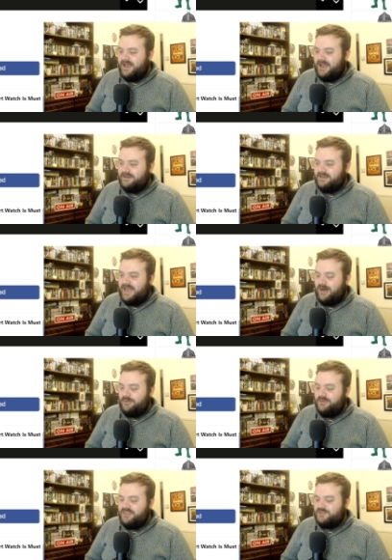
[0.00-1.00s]
and
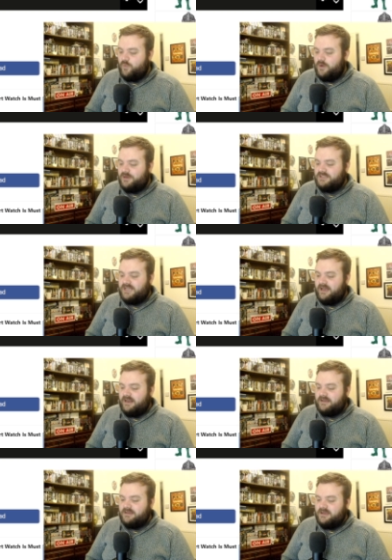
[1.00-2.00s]
how this one
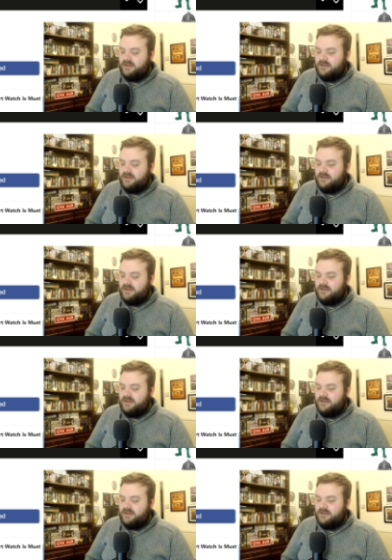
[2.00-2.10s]
Dalek